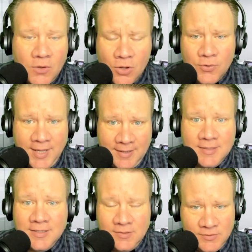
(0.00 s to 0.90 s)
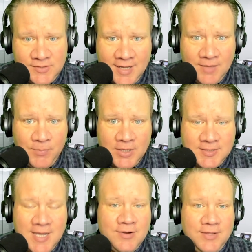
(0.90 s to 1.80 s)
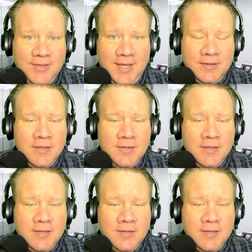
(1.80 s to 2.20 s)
Okay, let's not get bogged down on that.